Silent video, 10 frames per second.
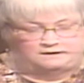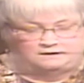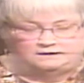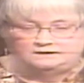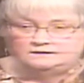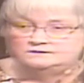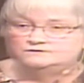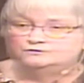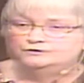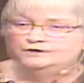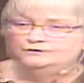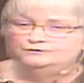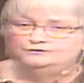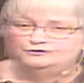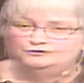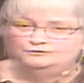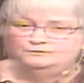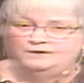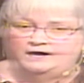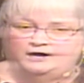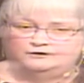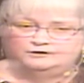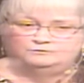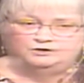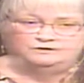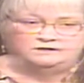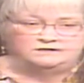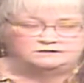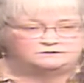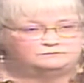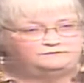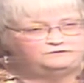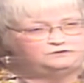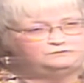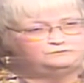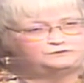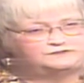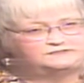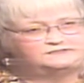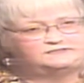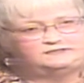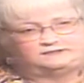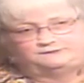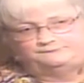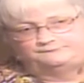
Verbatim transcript: It is for those whom our communities refuse to see.